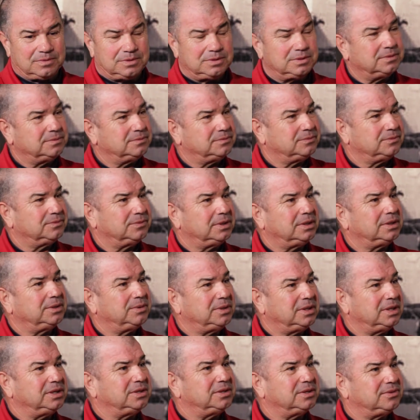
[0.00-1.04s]
doing
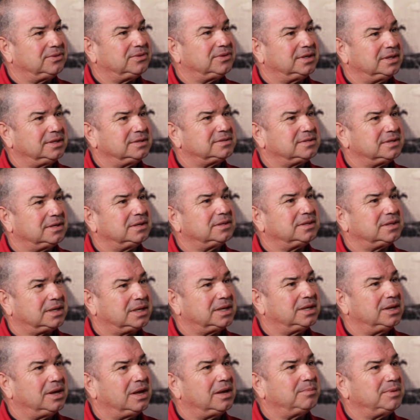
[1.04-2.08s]
really good things there at the
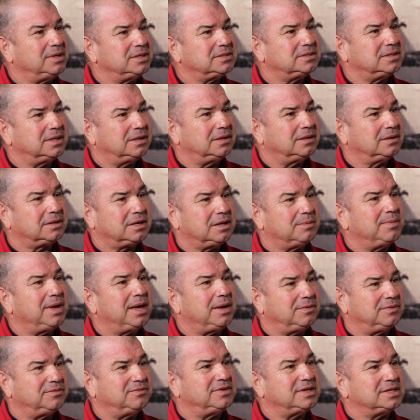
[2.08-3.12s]
Kanabe Center. Come
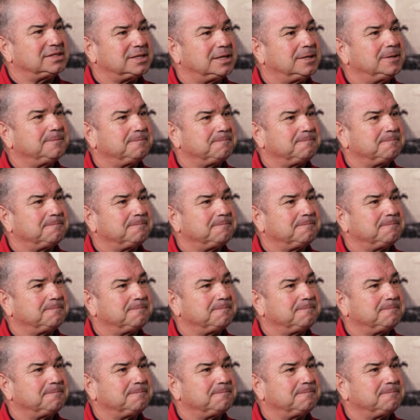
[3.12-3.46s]
out and visit.